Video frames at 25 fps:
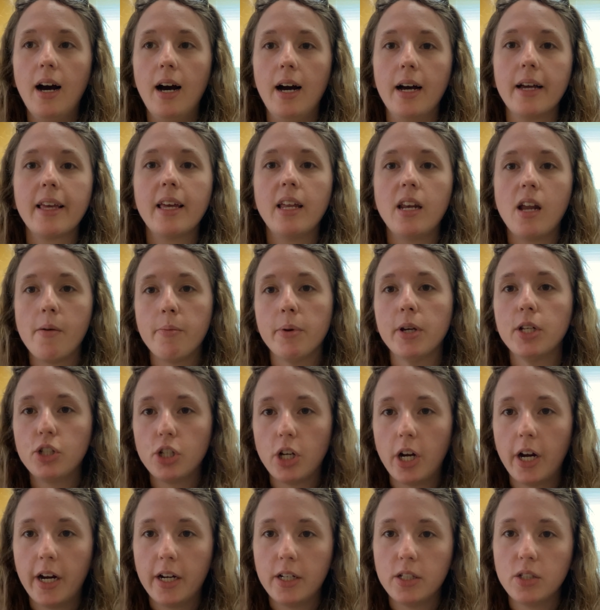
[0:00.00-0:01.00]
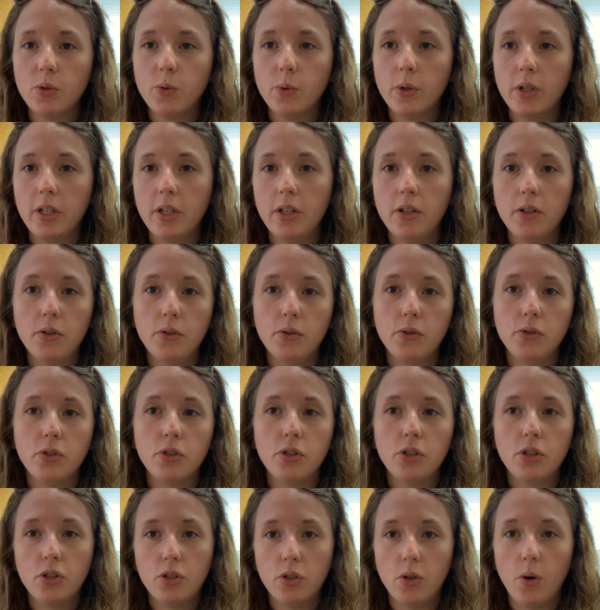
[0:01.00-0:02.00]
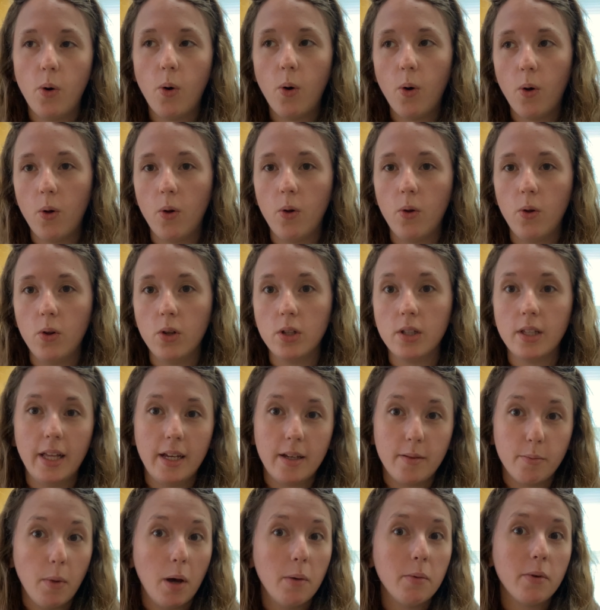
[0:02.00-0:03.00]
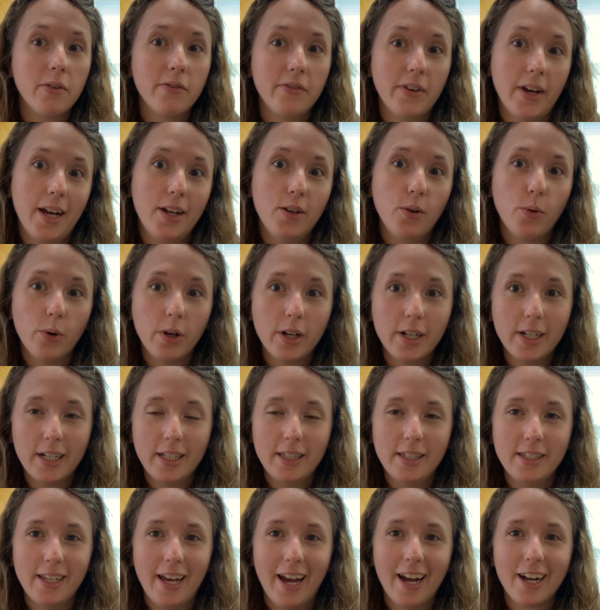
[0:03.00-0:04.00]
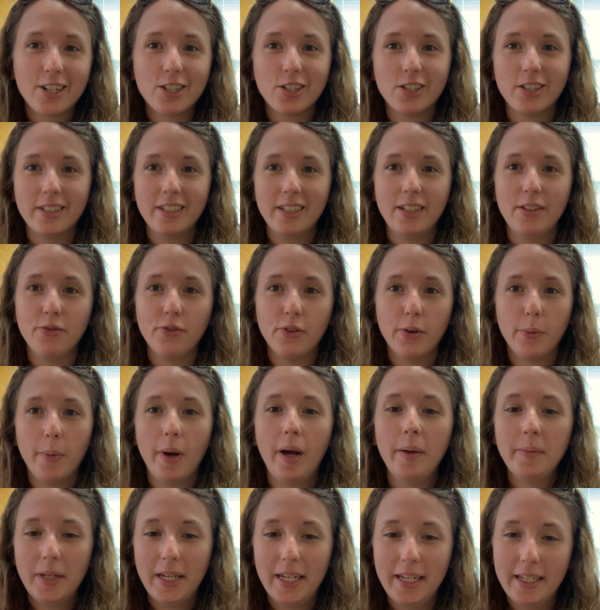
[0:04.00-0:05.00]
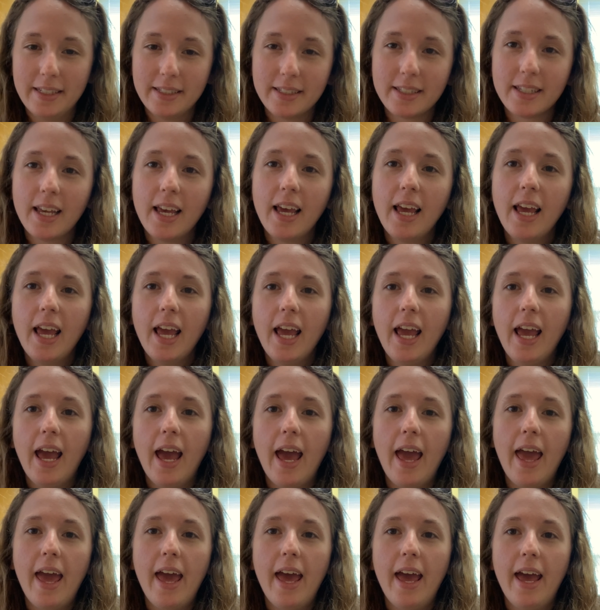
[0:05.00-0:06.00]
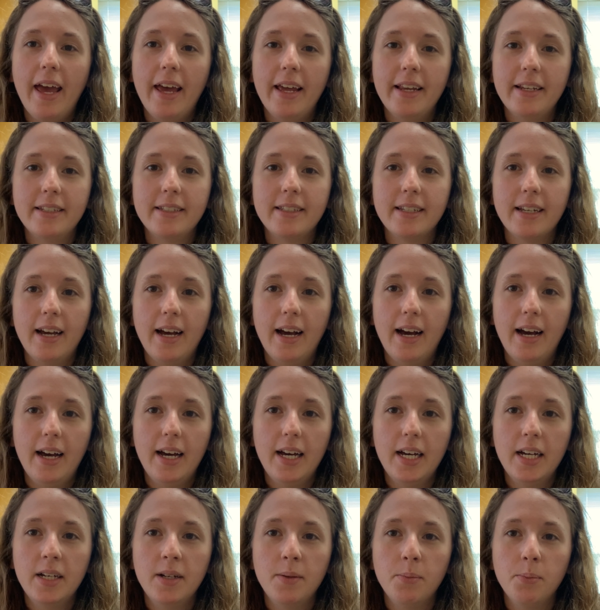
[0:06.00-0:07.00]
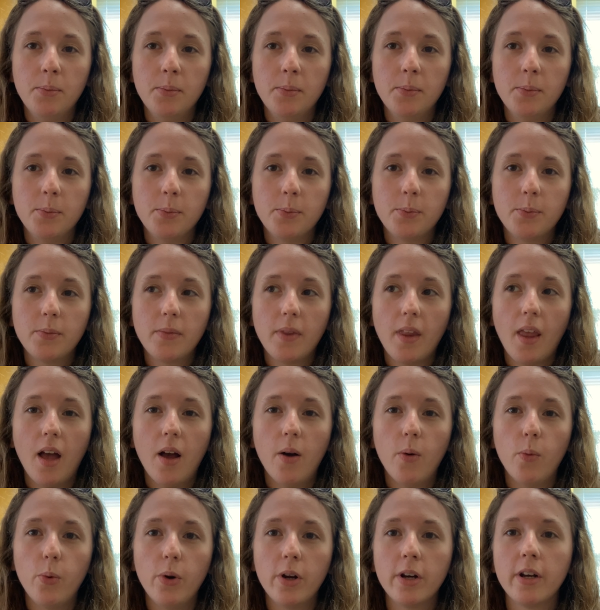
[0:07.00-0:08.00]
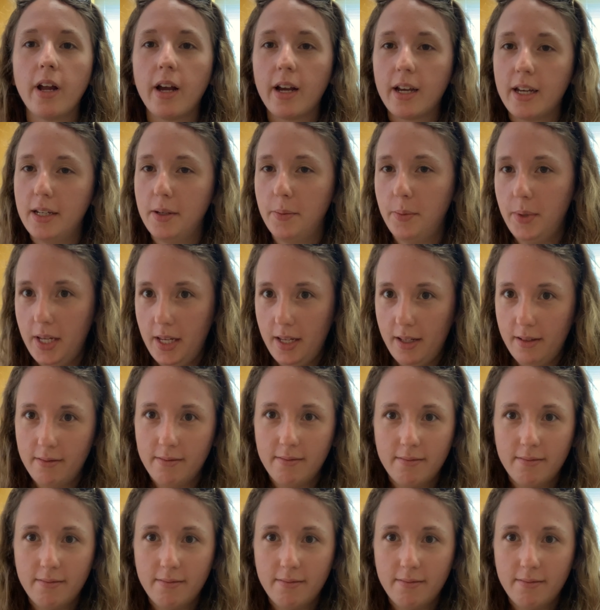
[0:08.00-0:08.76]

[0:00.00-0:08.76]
Canopic jars were used to hold like mummified organs actually for mummies. And we're not going to be